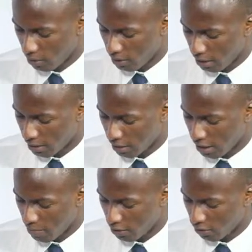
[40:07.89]
It says
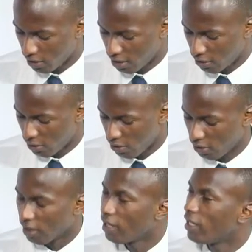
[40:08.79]
Gambia Students
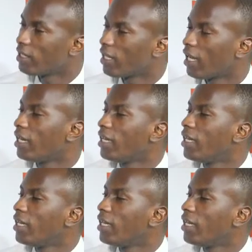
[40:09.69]
Union. Understand?